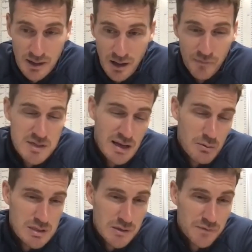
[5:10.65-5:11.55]
Obviously, that
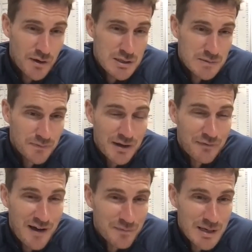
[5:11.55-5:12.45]
was his first
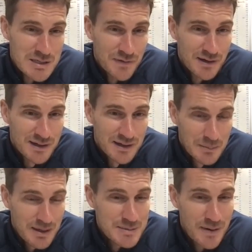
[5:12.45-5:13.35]
45 minutes for
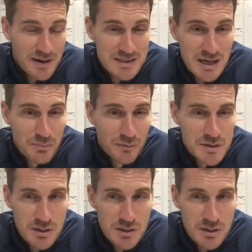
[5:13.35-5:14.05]
best part of 10 months.